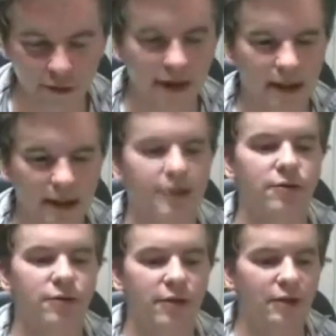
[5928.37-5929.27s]
of
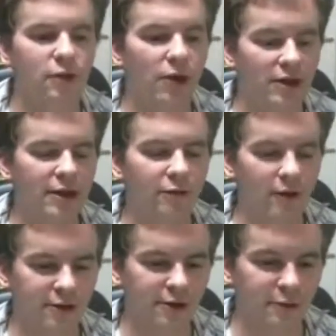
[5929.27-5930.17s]
society, too, like the way that
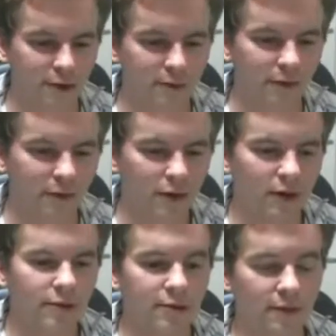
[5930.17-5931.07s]
they've raised these people.
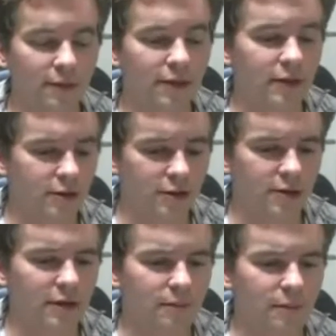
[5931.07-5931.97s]
So there's
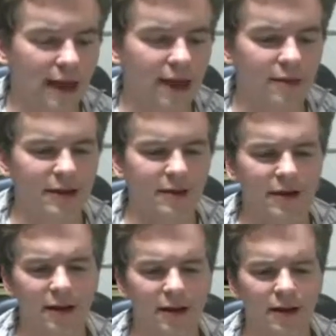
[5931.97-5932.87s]
goods and bads. I
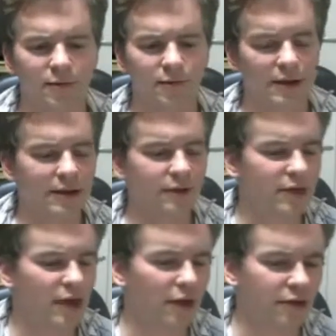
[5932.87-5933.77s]
mean, but
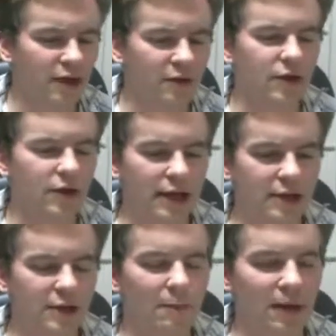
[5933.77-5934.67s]
if they all think that they're
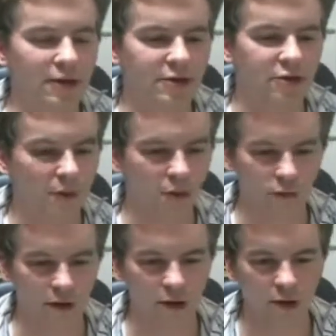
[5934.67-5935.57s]
going to get the best of
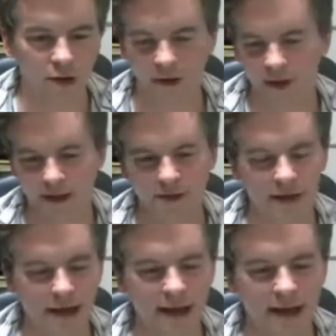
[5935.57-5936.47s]
both worlds, well,
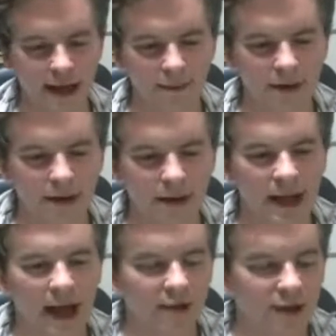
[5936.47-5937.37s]
that's just not going to happen.
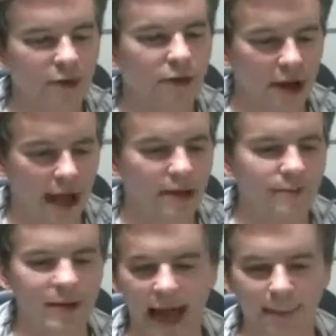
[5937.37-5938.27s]
I think that there
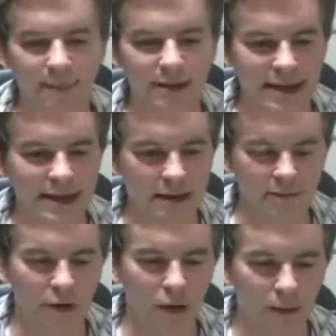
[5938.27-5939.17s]
can be a happy
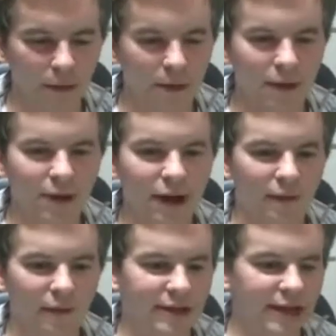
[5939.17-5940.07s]
medium,
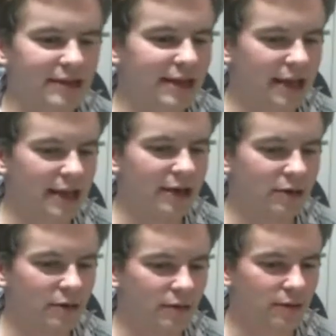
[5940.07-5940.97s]
though. I mean, they
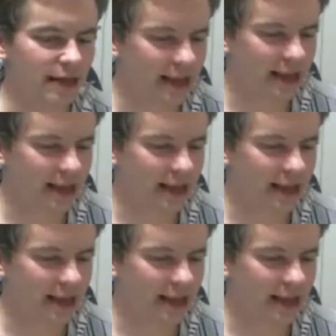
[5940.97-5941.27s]
can